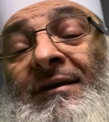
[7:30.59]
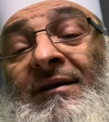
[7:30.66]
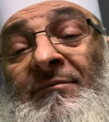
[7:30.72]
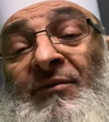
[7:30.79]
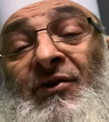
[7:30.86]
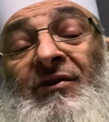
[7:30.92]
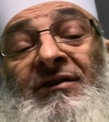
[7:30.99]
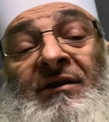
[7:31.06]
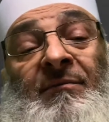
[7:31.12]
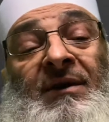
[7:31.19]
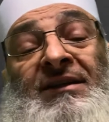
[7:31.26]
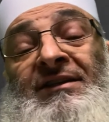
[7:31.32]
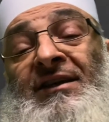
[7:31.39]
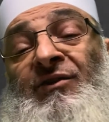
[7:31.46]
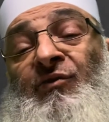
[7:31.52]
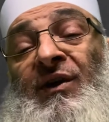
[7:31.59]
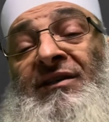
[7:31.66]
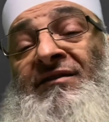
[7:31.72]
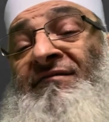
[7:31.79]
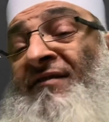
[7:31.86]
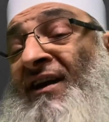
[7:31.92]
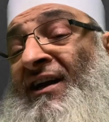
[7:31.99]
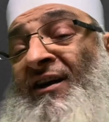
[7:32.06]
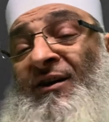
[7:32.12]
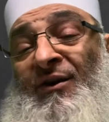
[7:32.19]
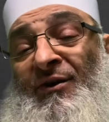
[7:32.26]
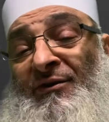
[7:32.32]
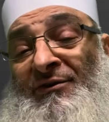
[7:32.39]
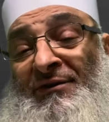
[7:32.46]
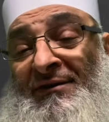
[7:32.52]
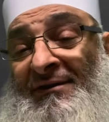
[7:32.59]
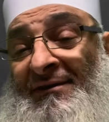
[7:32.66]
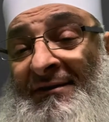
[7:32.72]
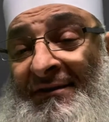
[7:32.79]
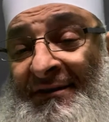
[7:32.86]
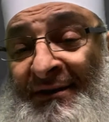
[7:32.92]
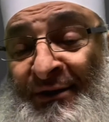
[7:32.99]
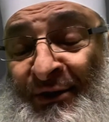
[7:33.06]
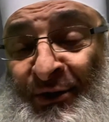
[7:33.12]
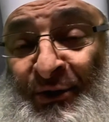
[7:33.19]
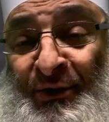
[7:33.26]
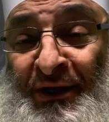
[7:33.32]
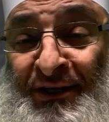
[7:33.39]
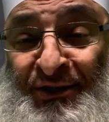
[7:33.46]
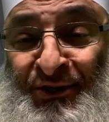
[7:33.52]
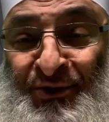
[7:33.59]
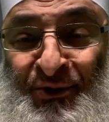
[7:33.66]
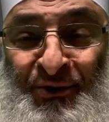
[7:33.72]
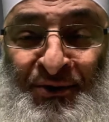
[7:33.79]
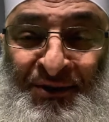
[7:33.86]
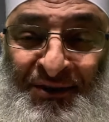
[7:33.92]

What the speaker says: because the masjid was very close to his store.